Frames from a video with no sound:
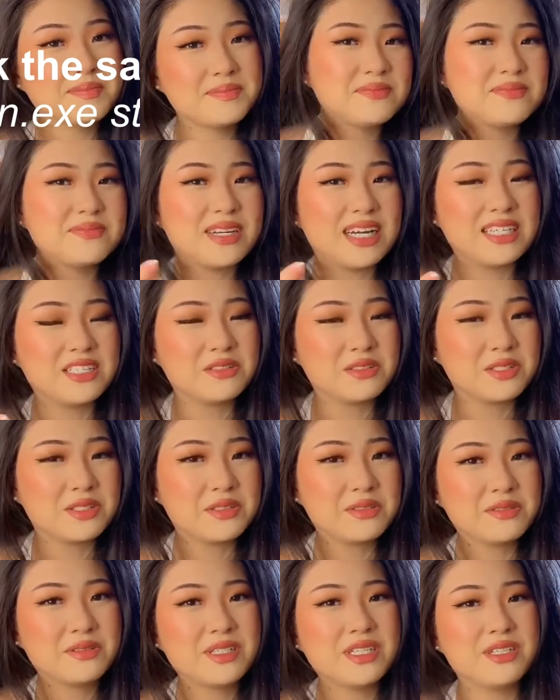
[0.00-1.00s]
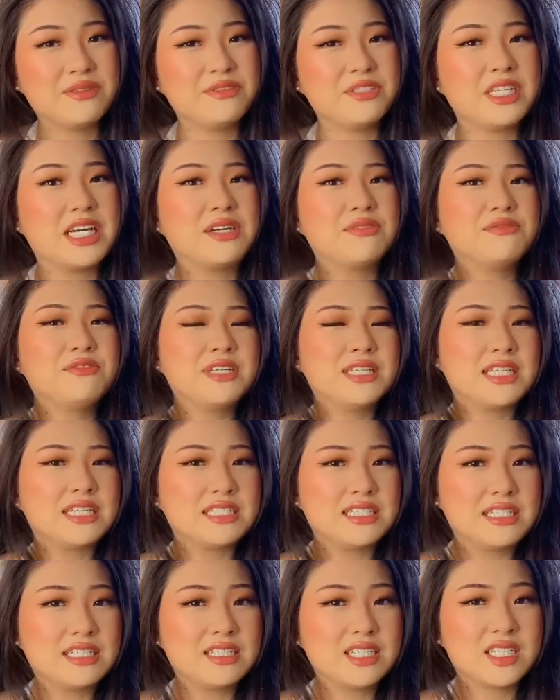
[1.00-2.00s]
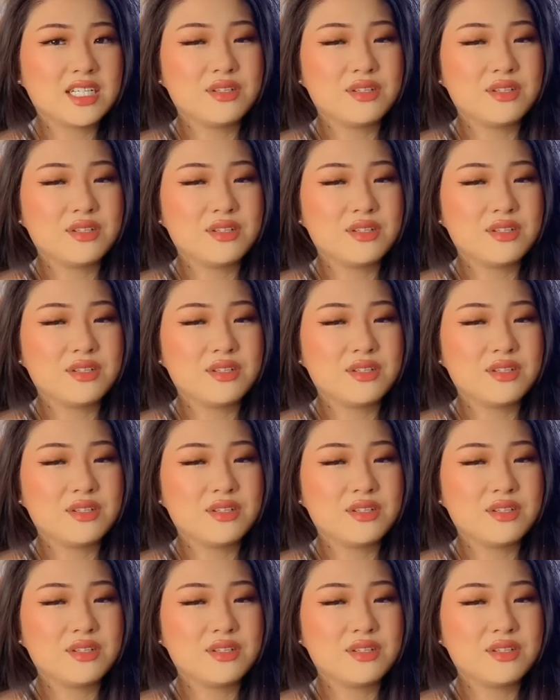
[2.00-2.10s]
I don't know if you have thinner hair,